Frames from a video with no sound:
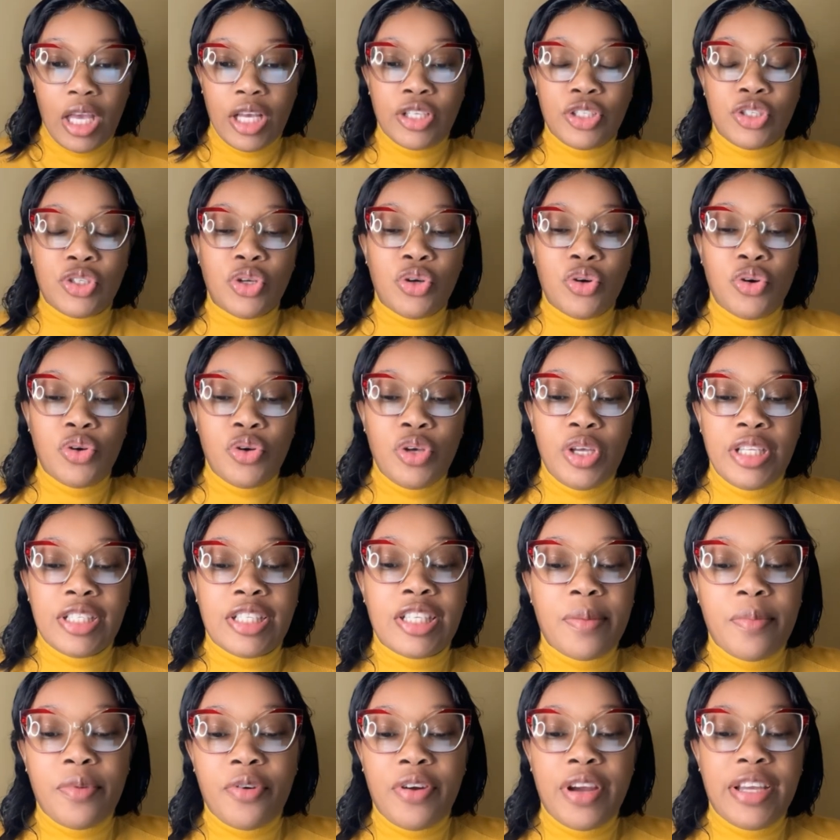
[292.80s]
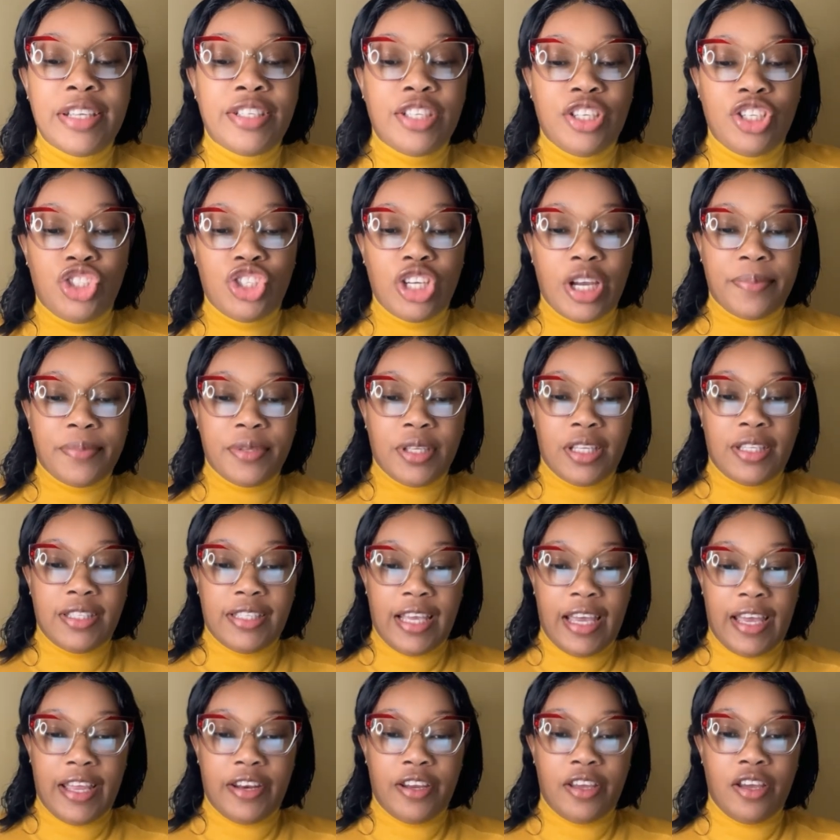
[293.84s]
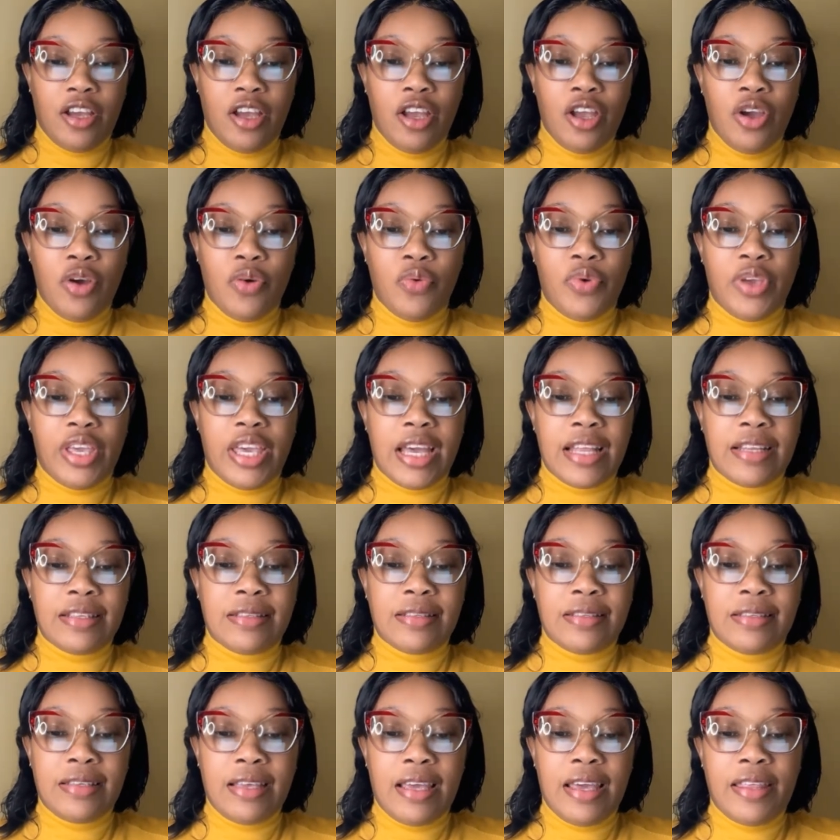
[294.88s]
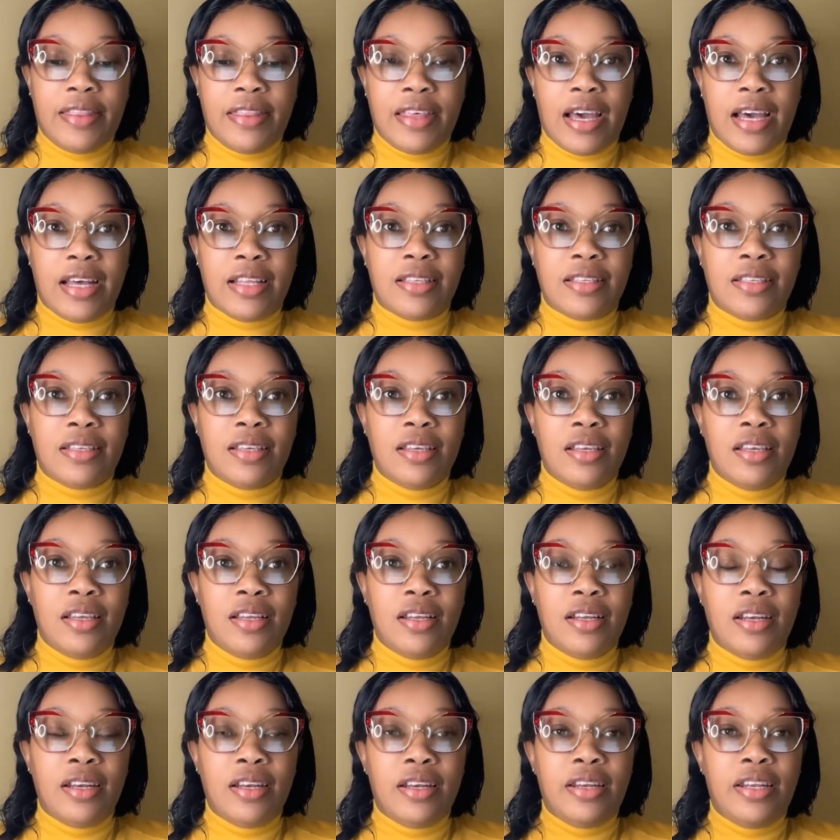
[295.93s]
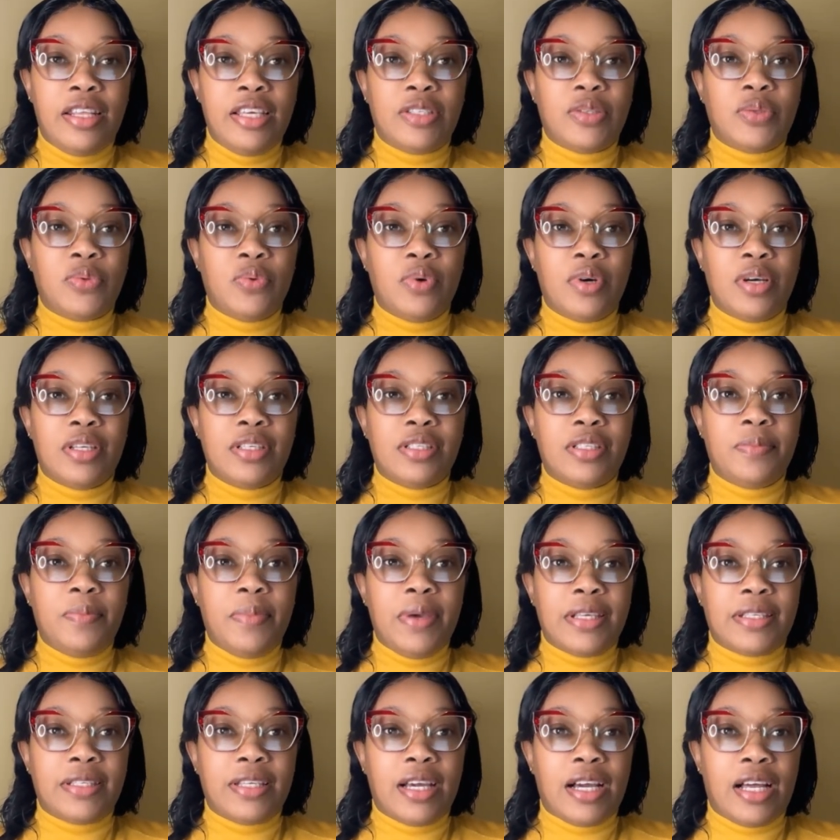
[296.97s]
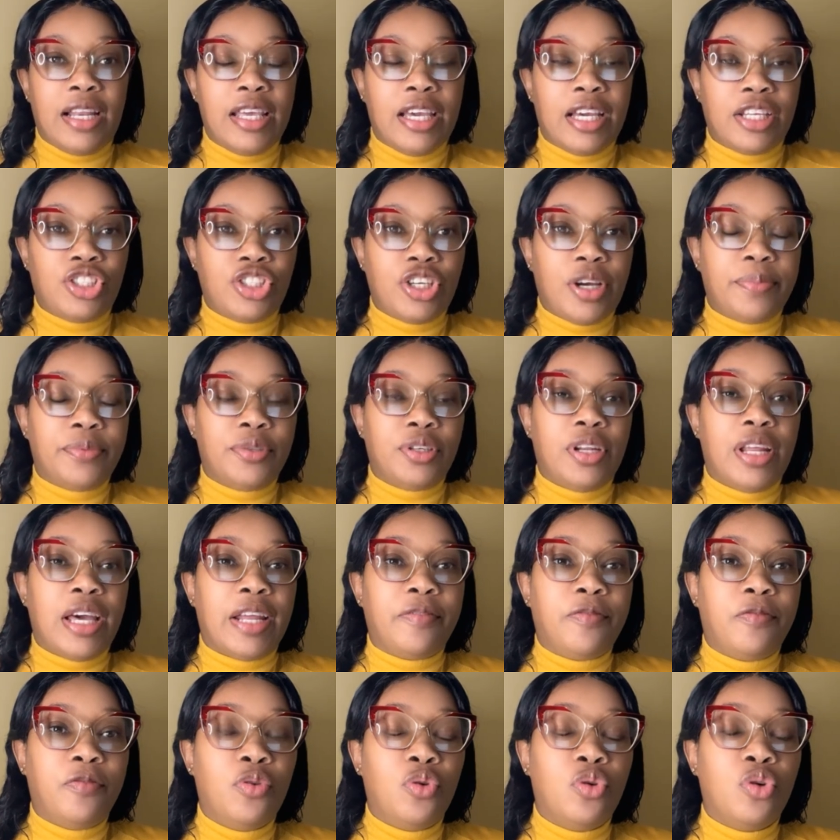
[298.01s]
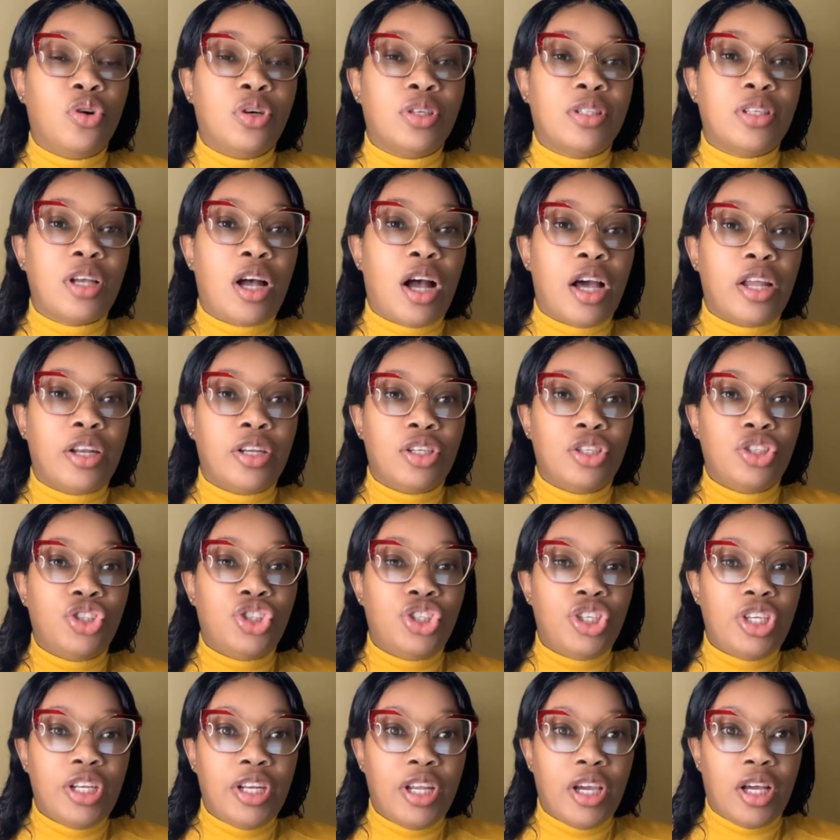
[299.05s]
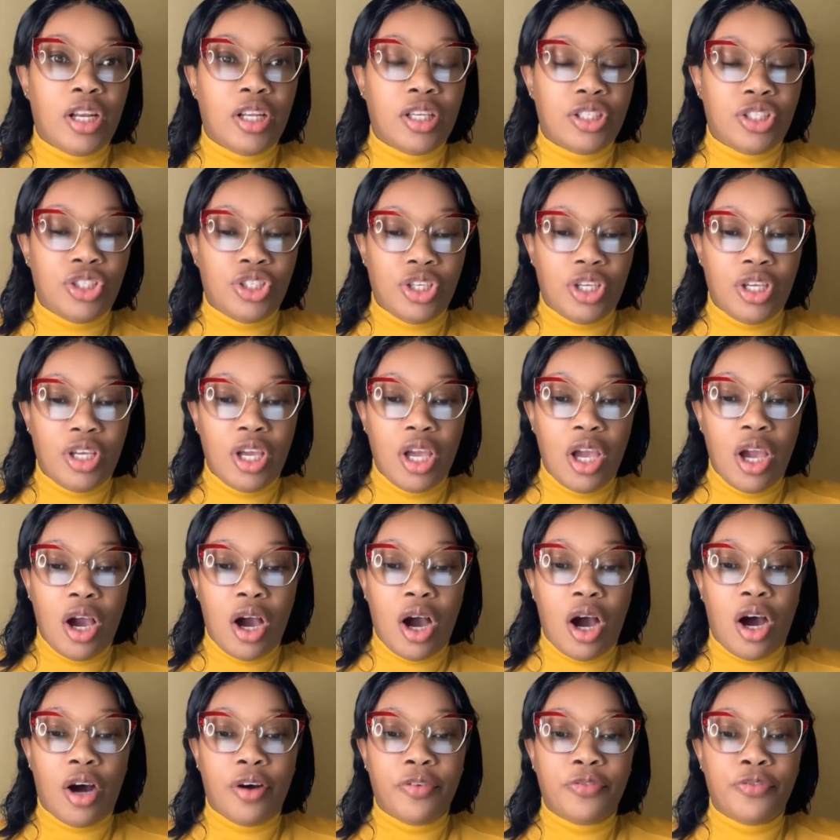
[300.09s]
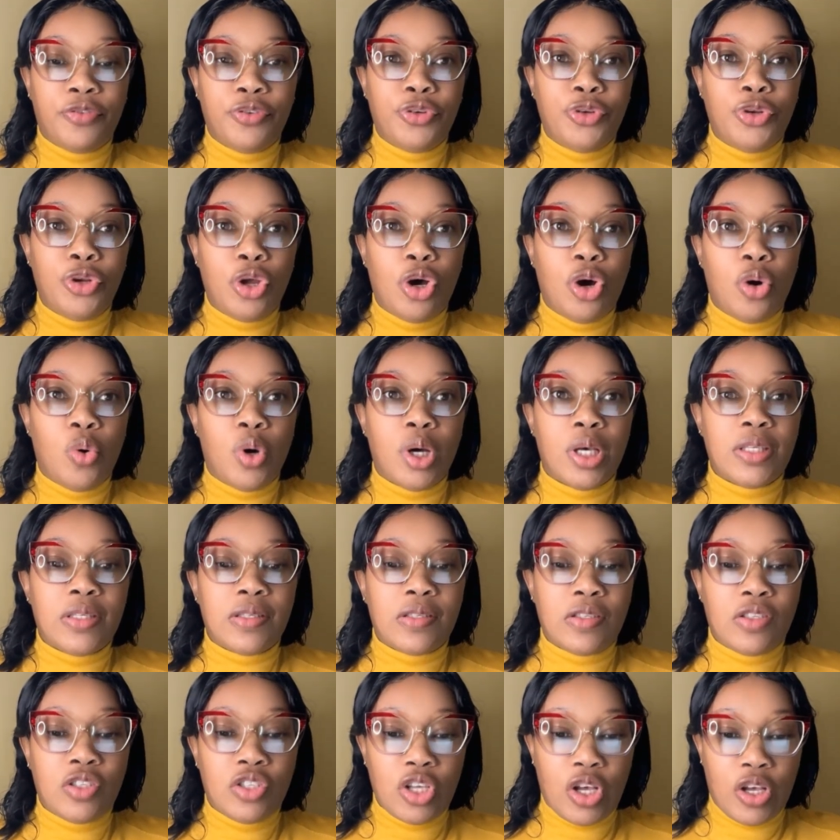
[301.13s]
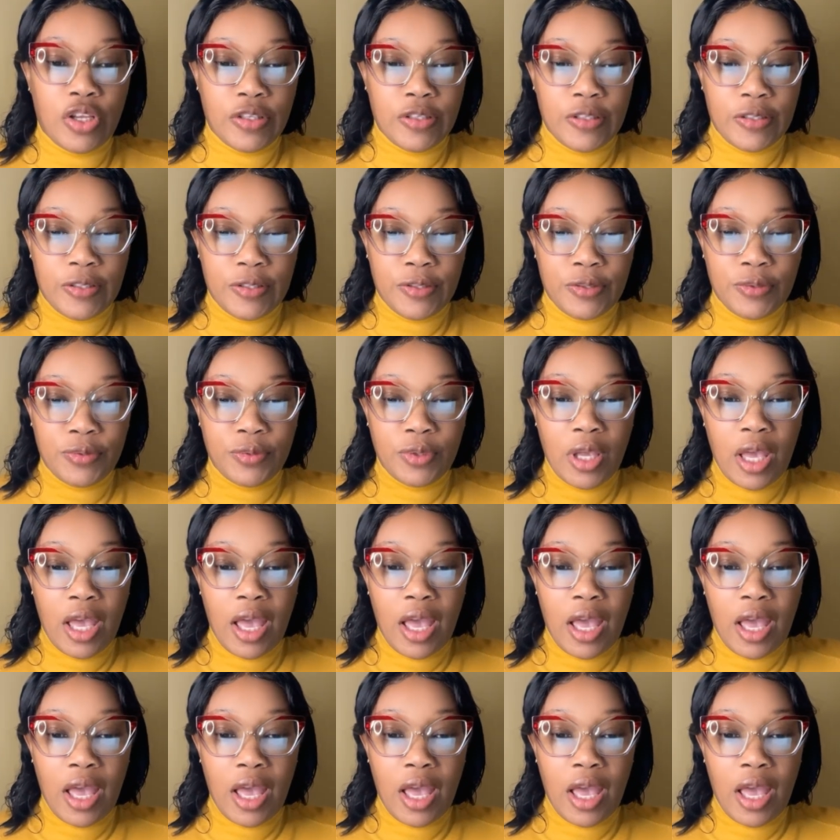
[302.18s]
So in summarizing chapter 10, we can say that this was basically a chapter that focused on the genealogy of Noah's sons.